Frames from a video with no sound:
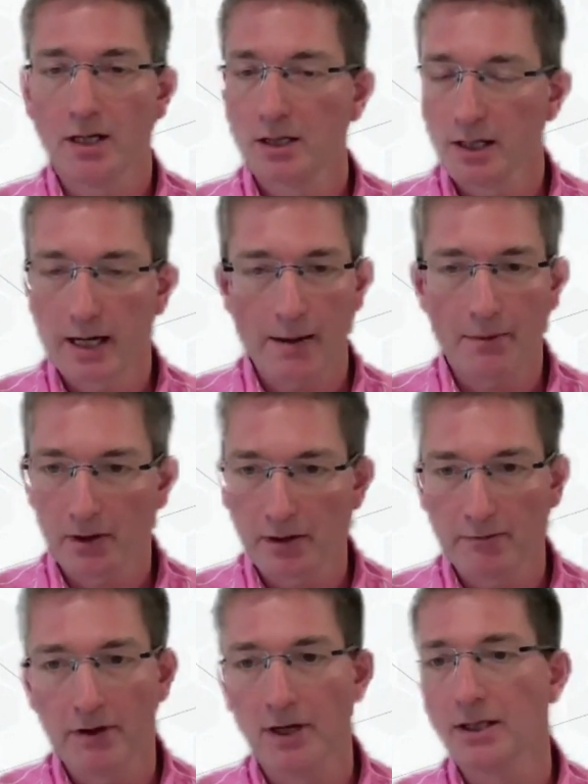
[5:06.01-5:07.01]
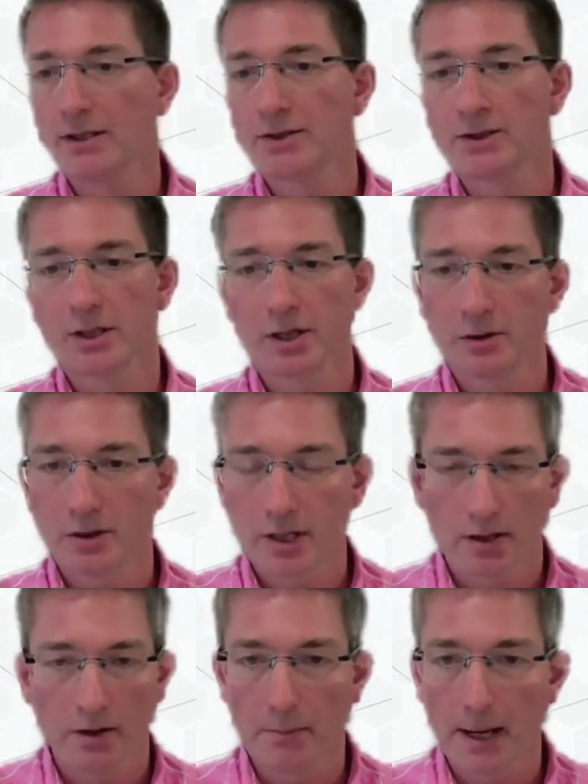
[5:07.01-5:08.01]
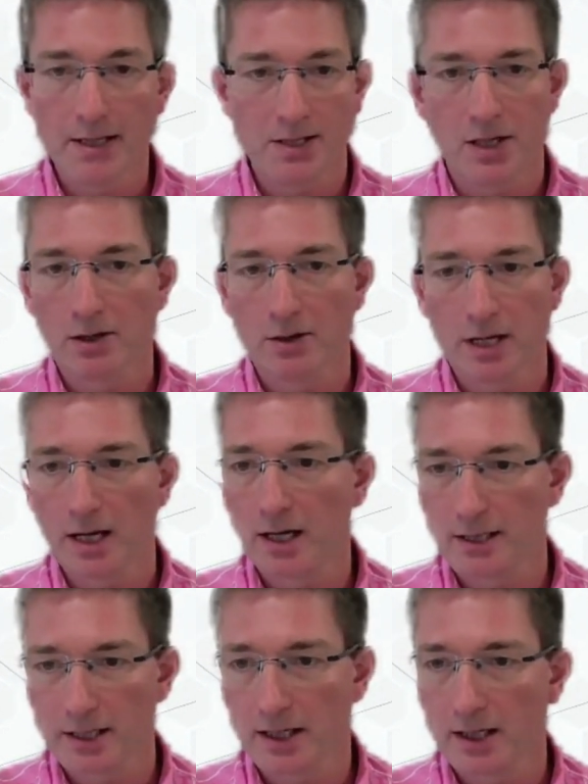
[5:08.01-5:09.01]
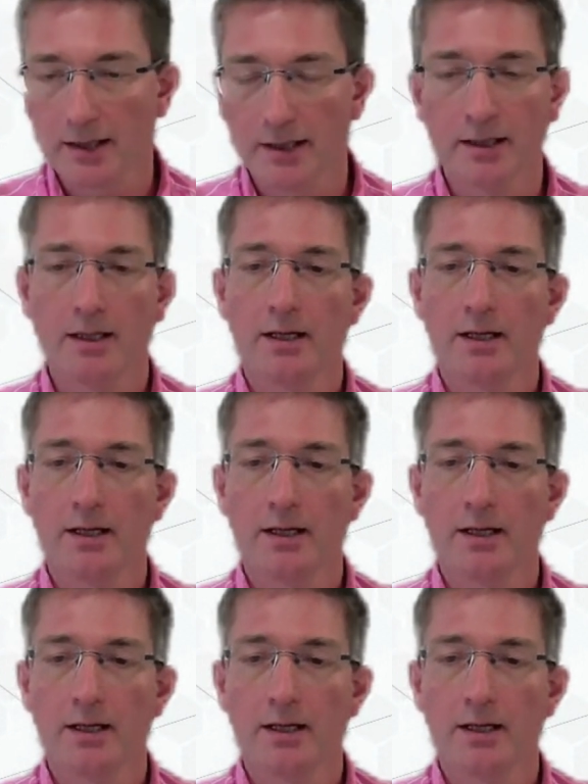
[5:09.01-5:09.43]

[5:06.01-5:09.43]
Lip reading: the name of the device, the basic UDIDI,